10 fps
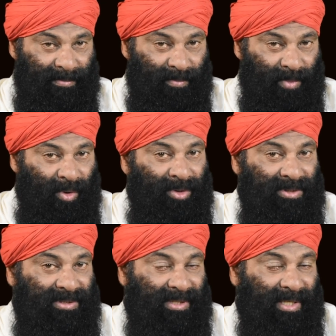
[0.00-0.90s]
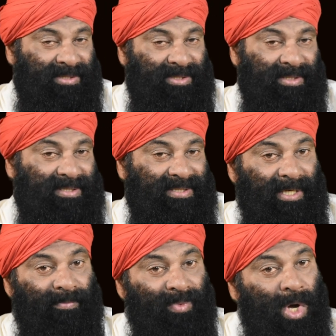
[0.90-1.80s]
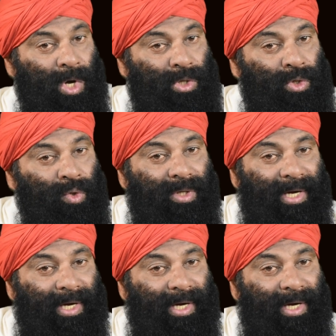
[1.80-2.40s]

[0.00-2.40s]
Boris Yeltsin said, "You